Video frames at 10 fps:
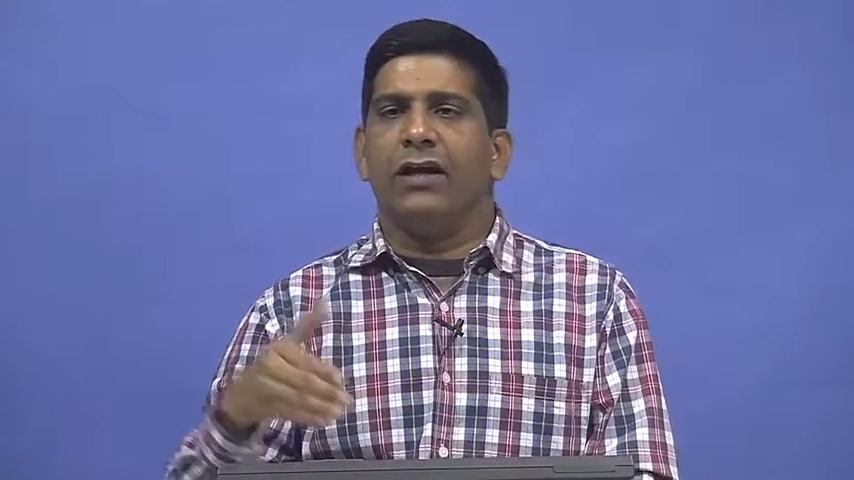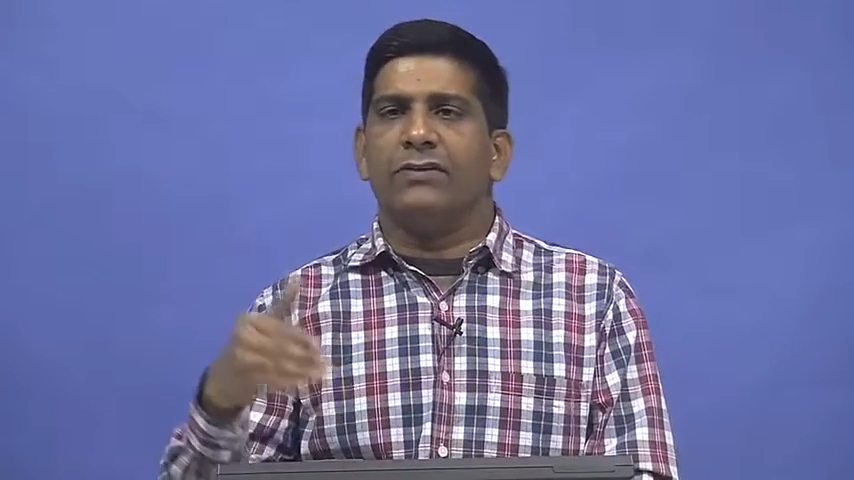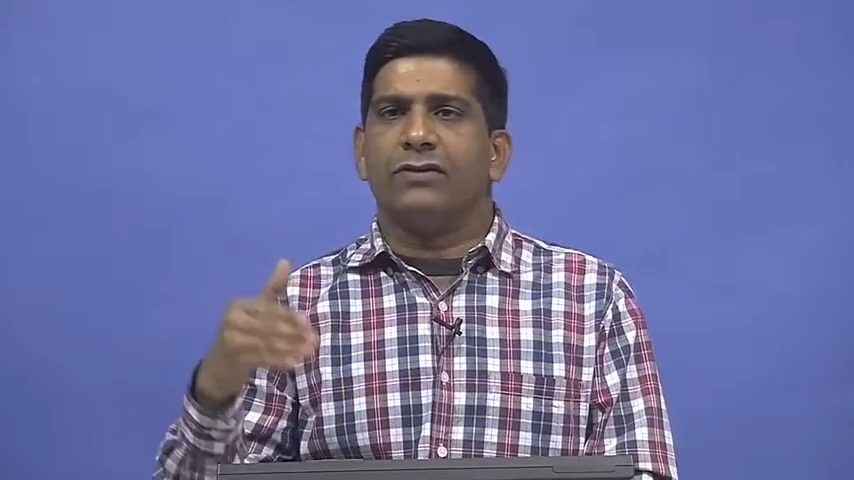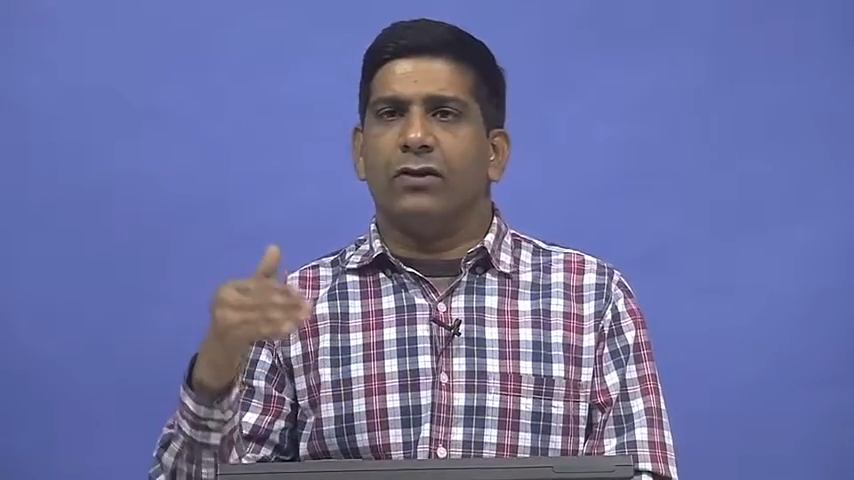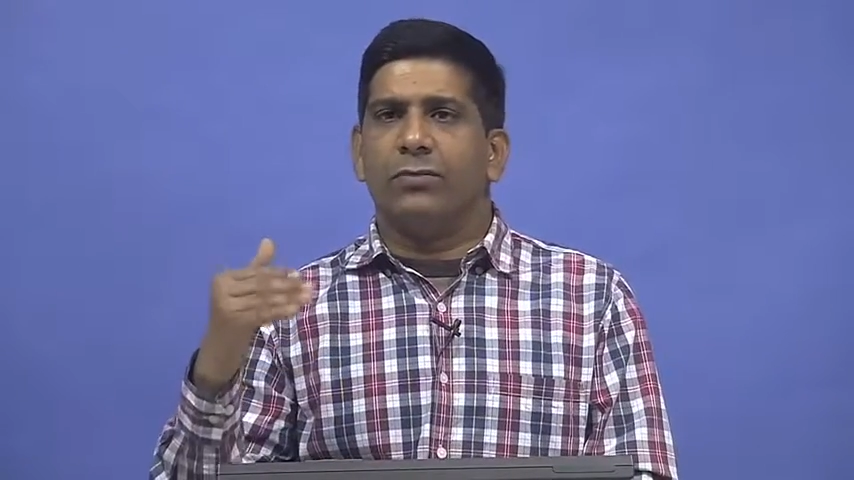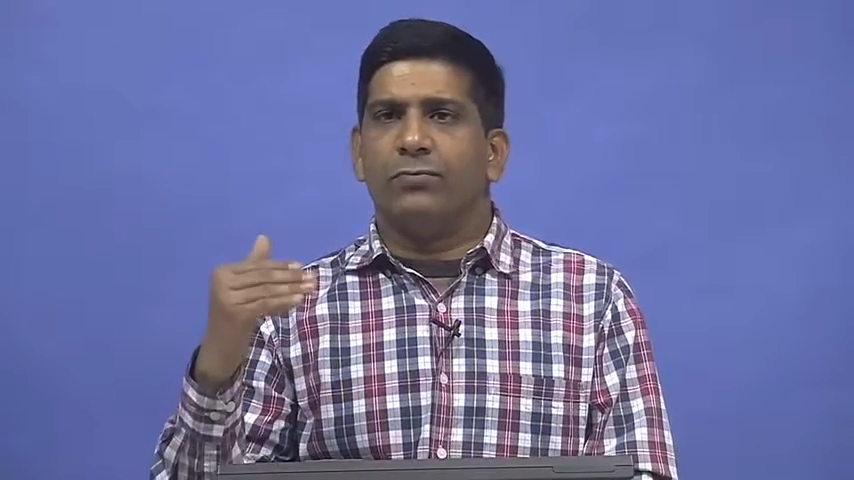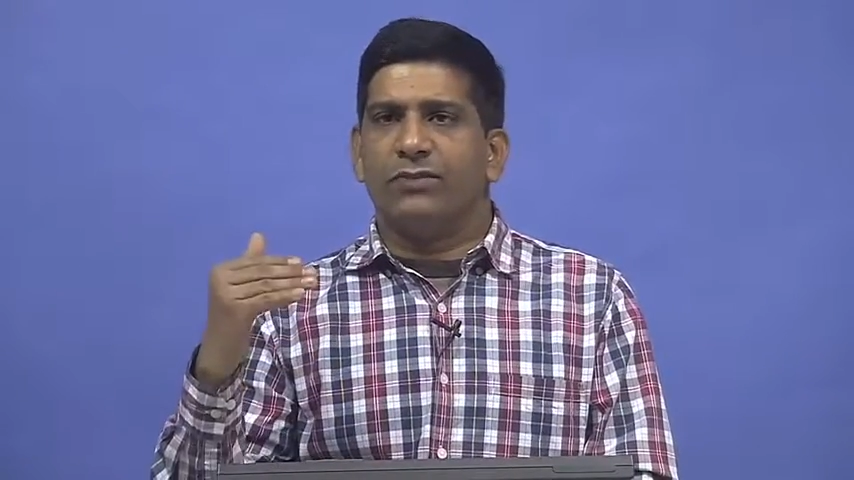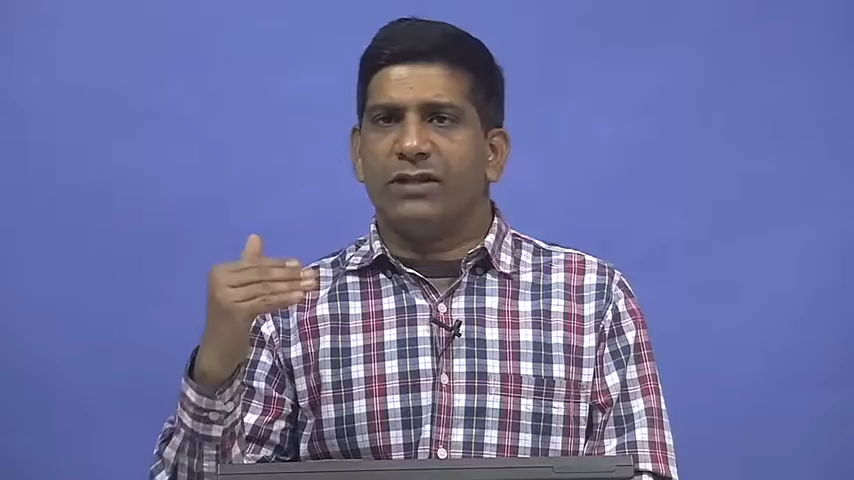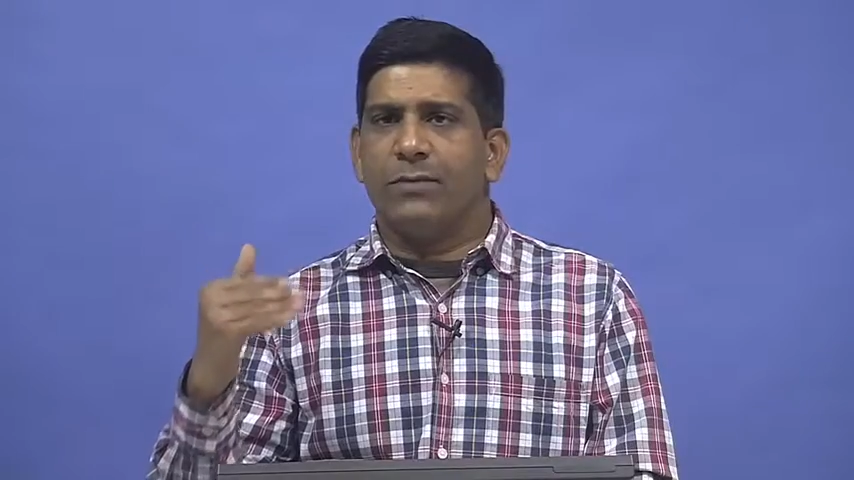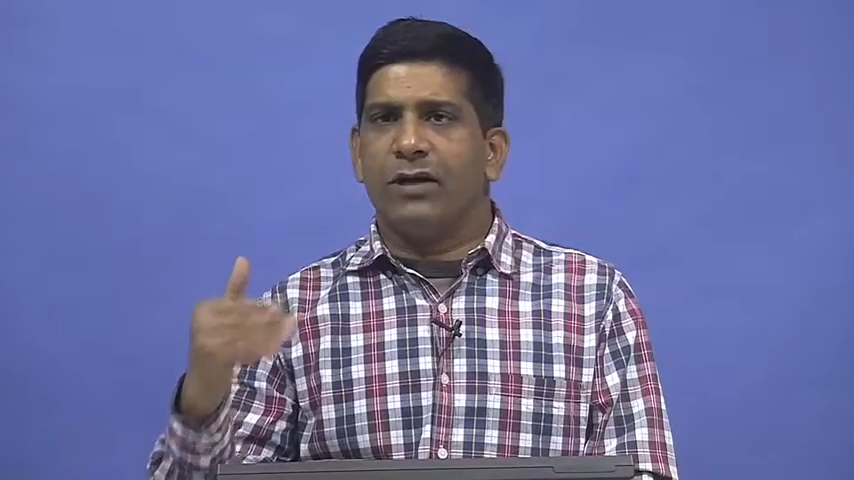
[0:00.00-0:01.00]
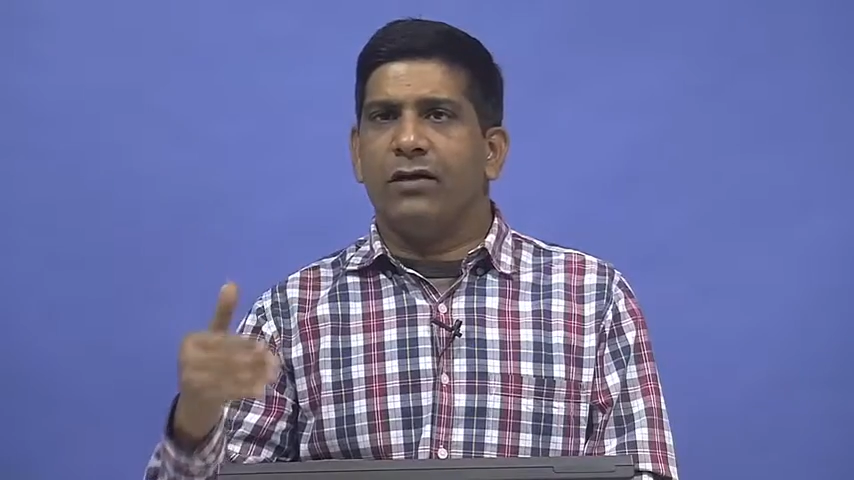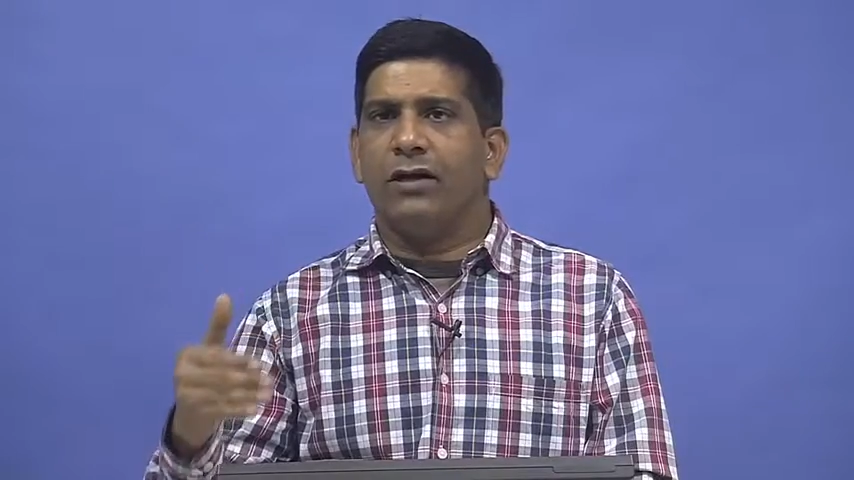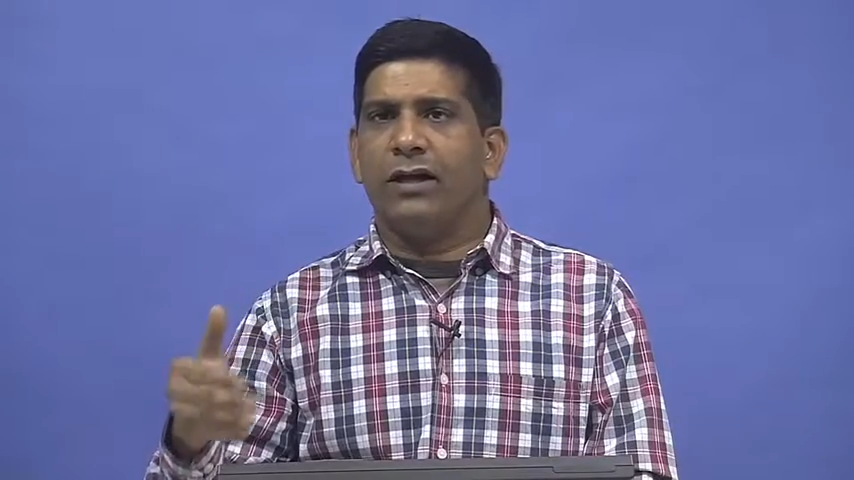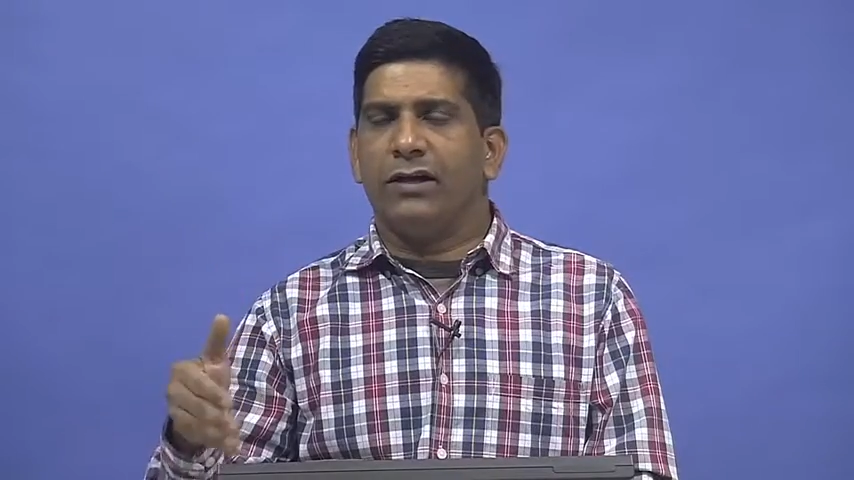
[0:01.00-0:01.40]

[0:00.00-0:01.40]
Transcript: So similarly,